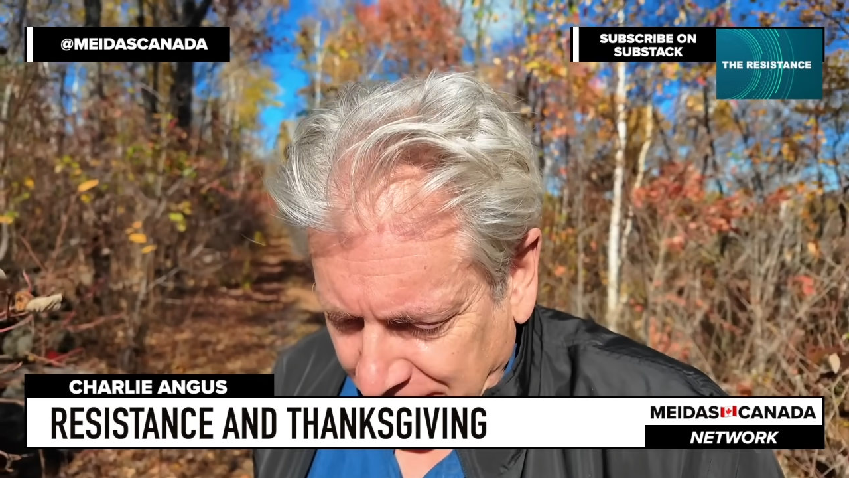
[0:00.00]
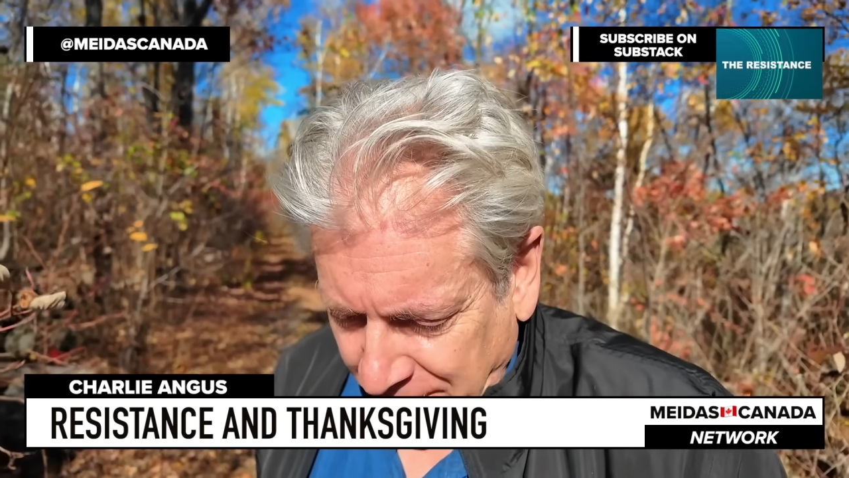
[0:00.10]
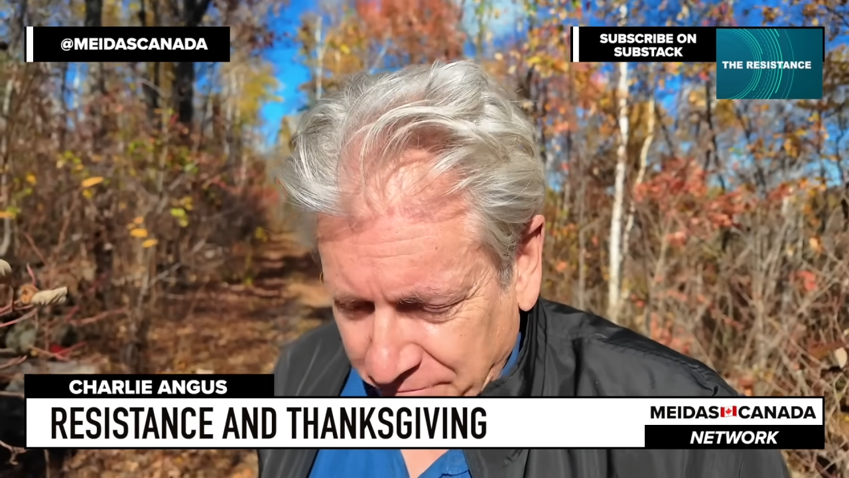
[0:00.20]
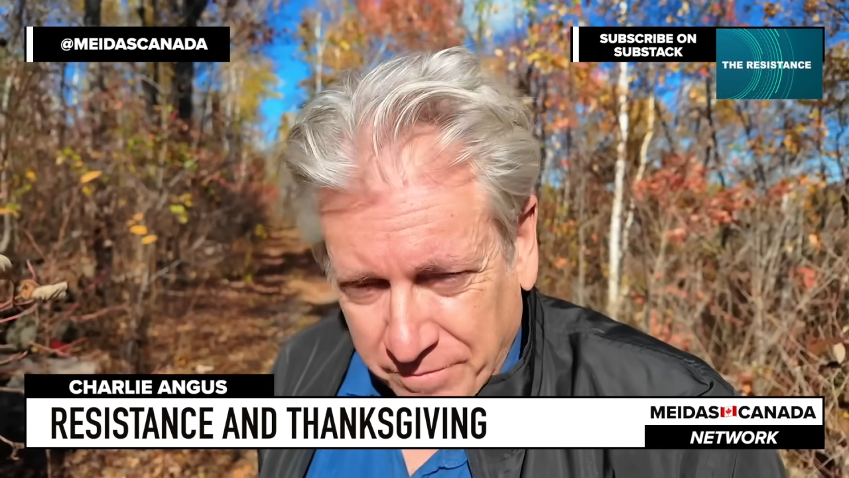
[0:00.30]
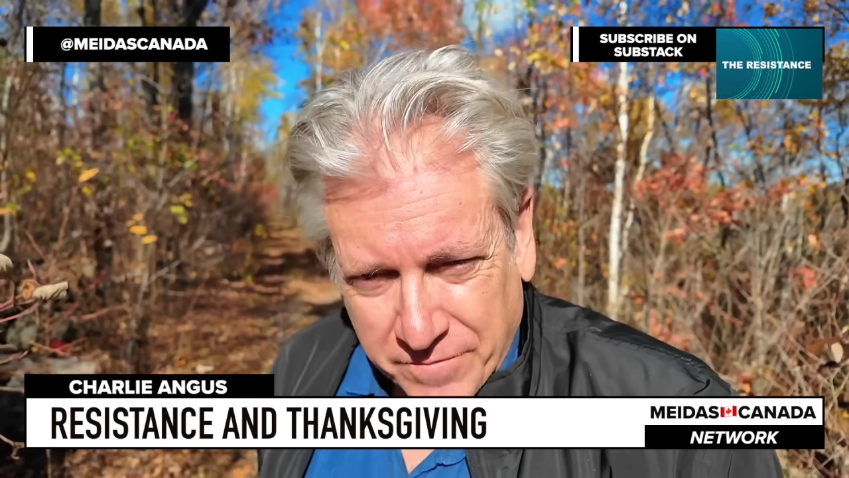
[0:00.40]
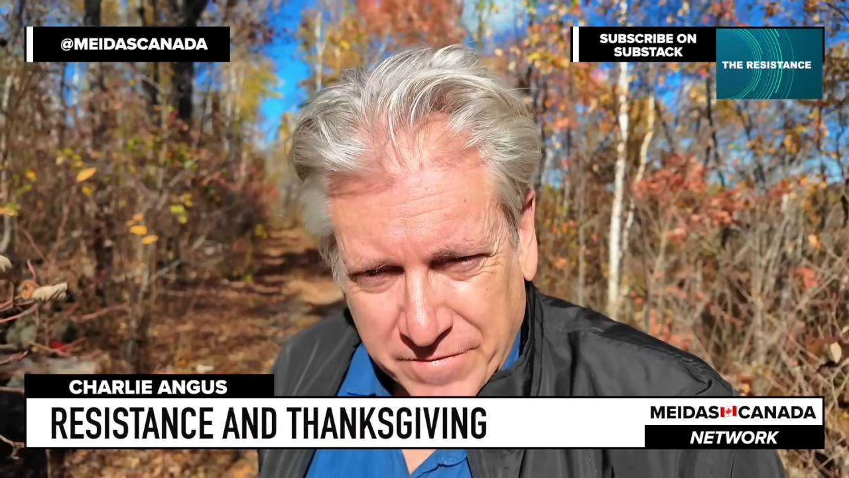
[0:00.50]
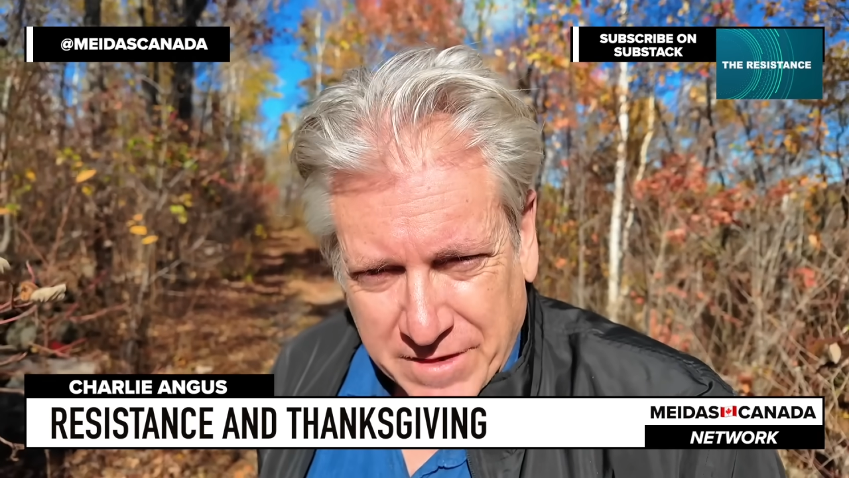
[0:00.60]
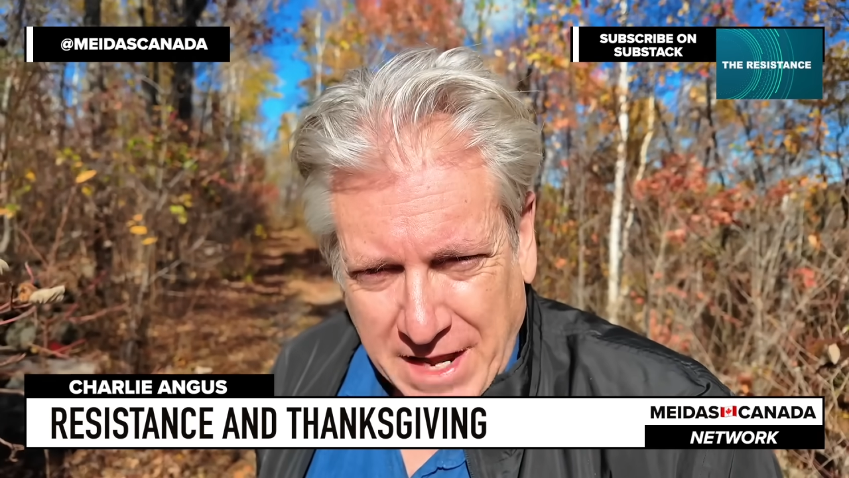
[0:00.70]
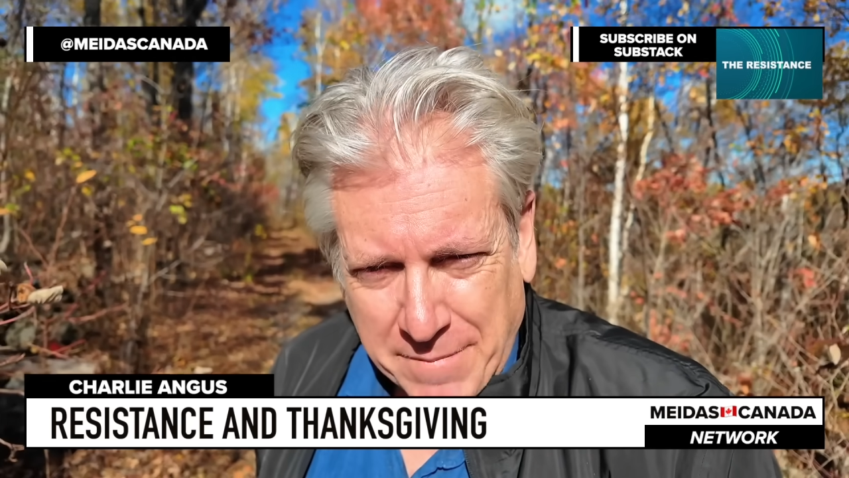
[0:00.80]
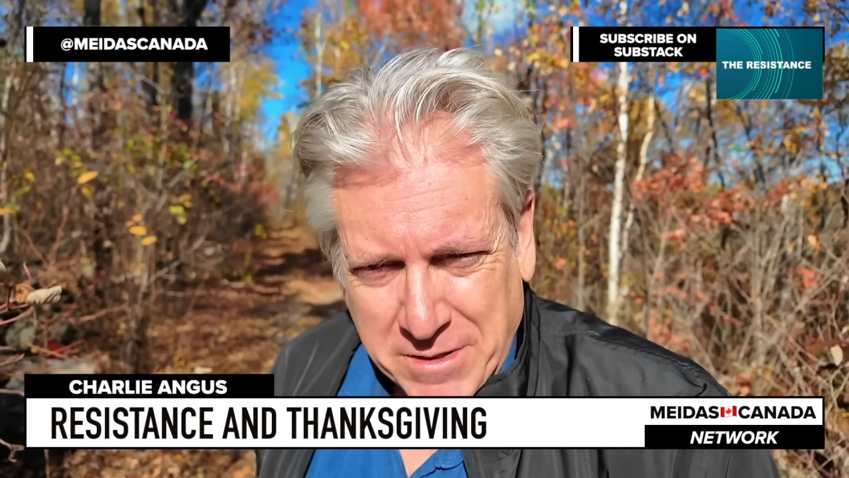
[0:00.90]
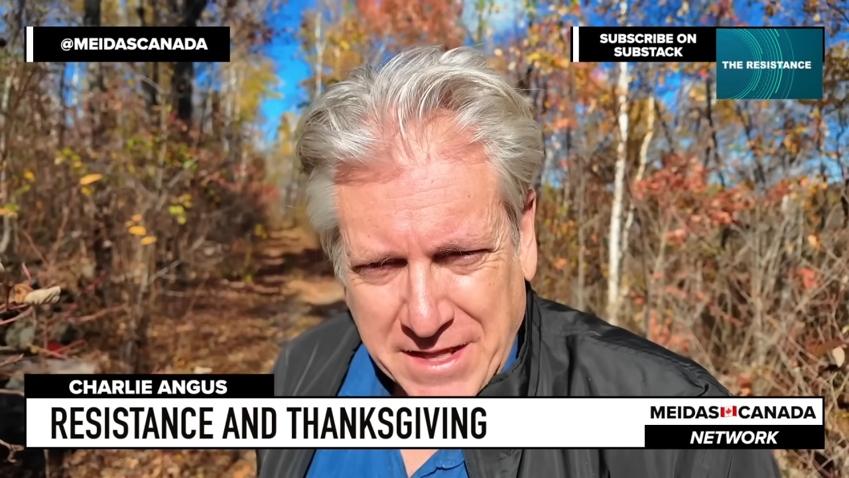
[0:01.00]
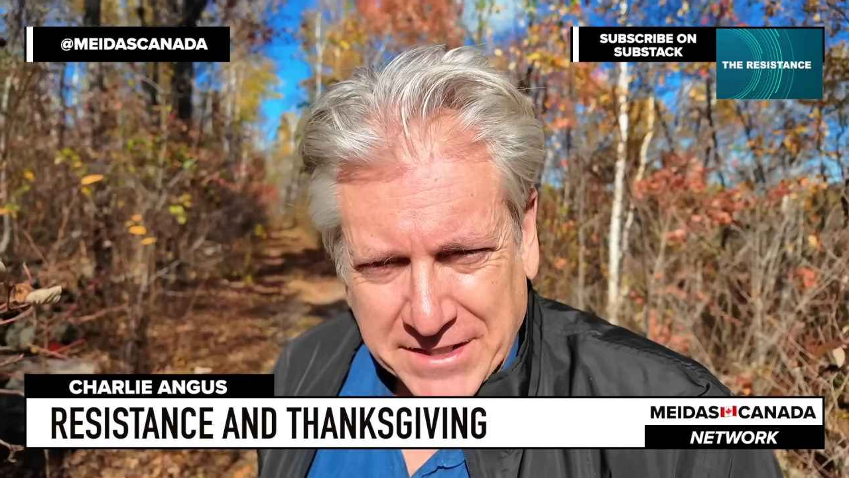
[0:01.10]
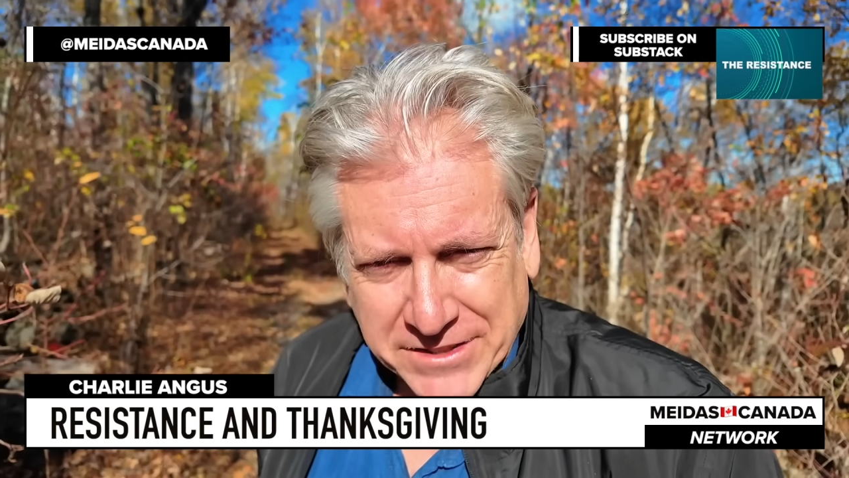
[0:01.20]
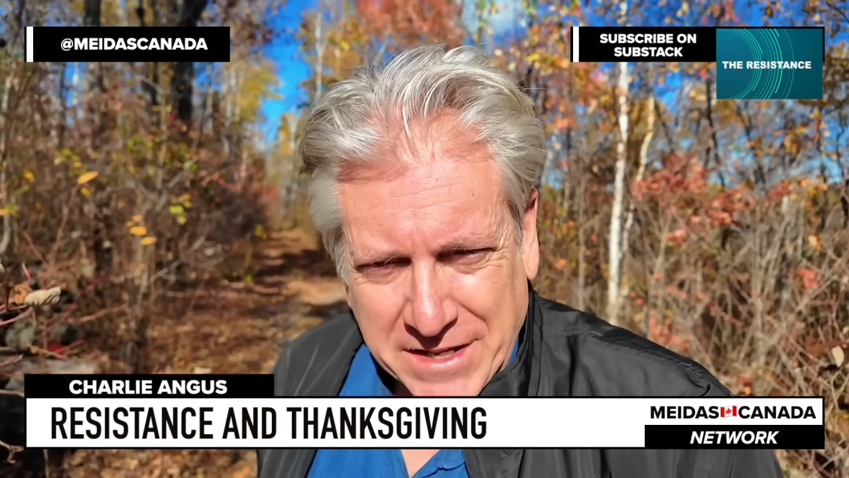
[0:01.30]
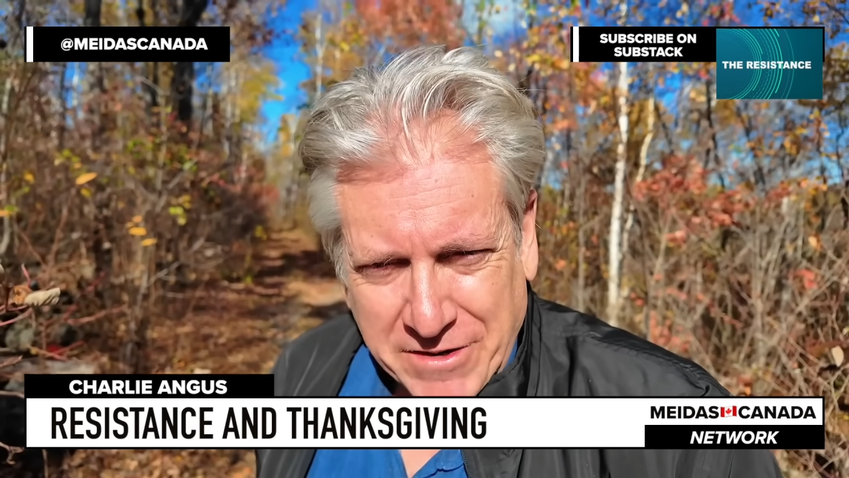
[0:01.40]
happy
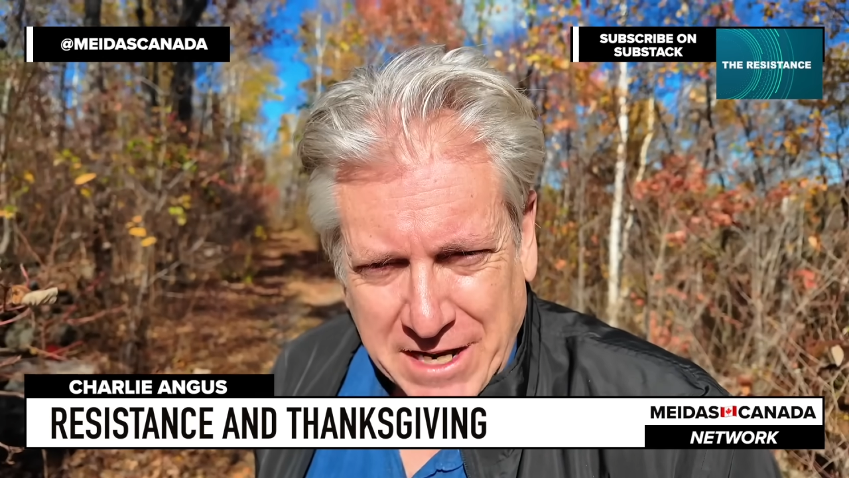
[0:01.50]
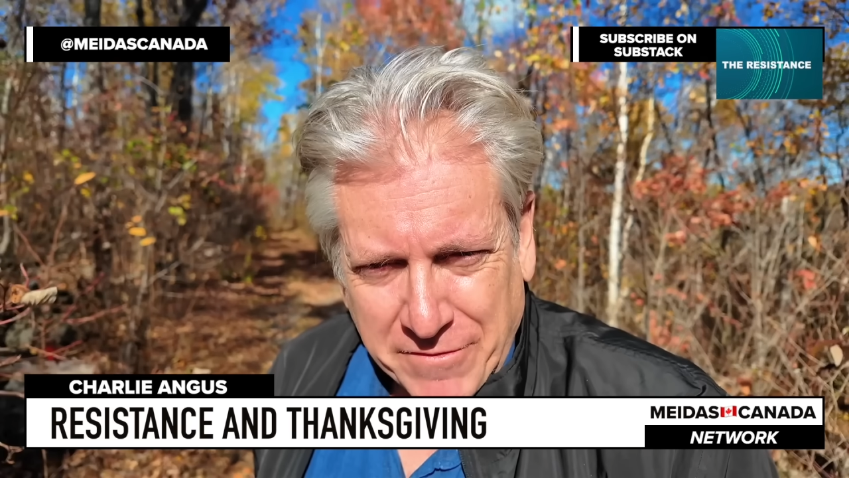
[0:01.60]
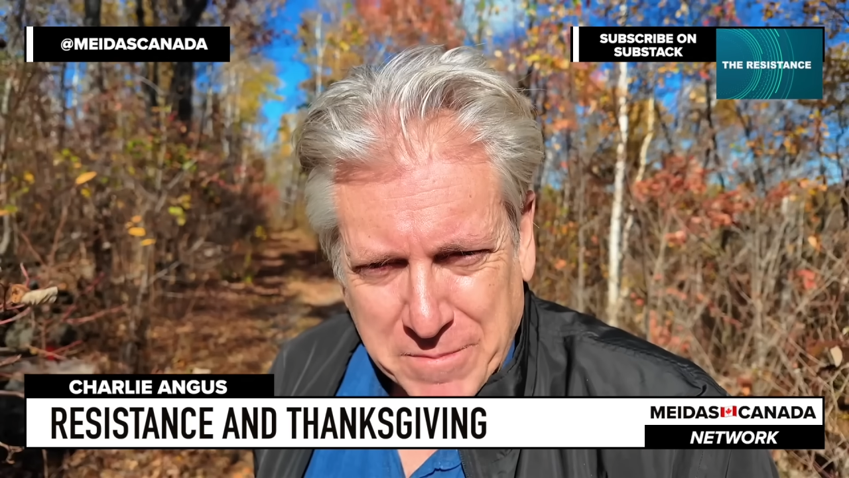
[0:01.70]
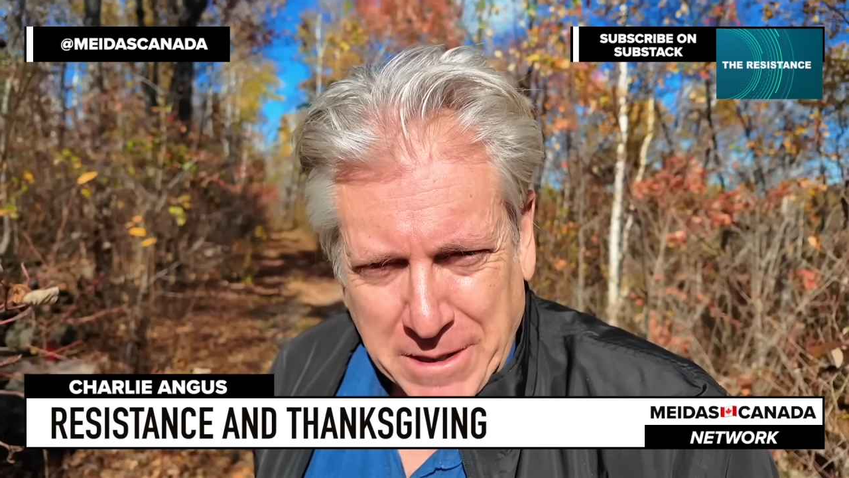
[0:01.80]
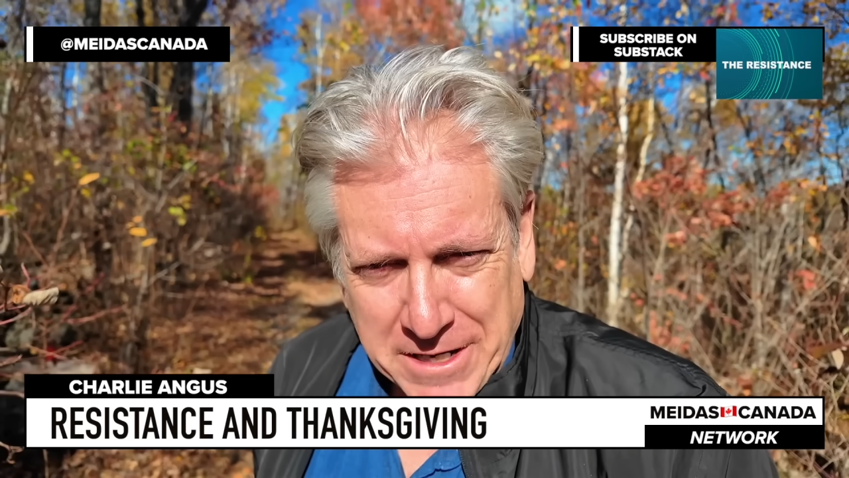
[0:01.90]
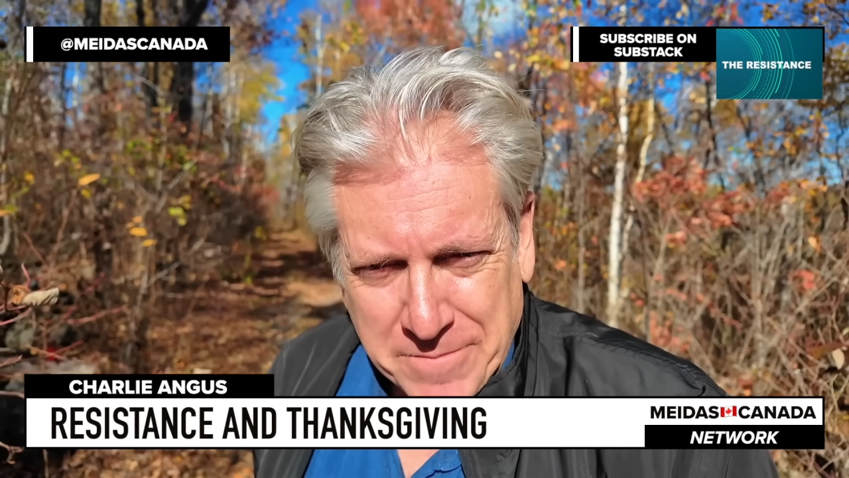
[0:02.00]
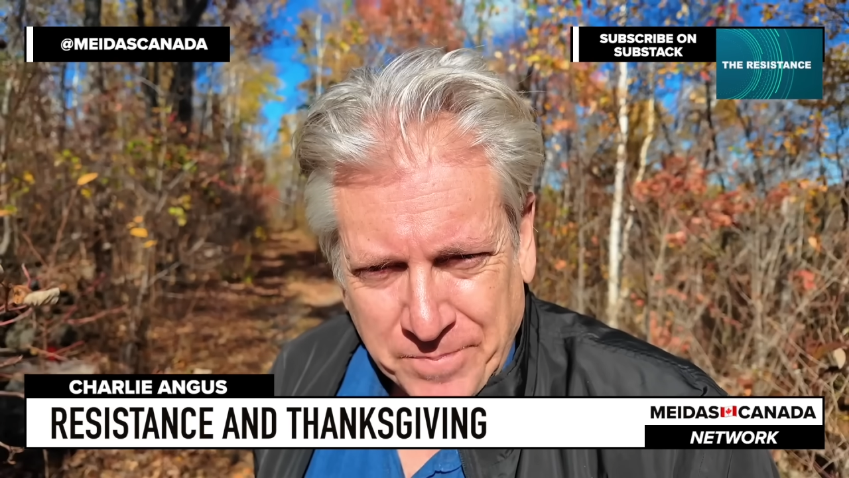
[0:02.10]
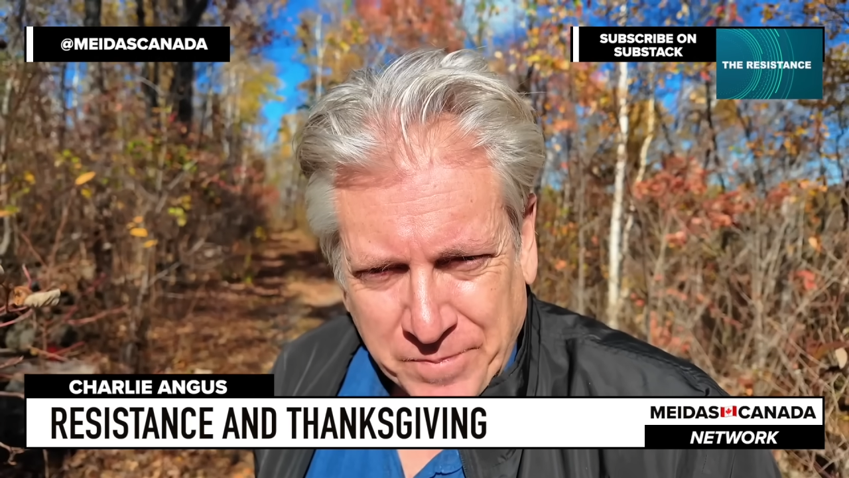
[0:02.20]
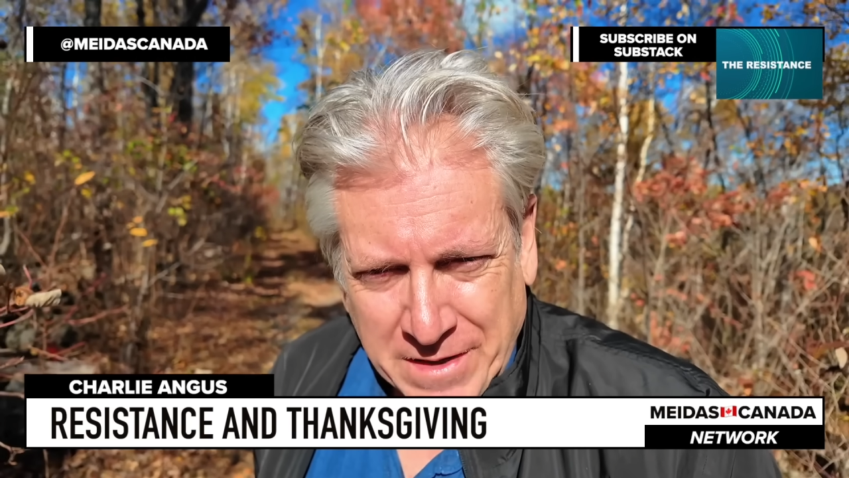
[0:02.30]
Thanksgiving, everybody.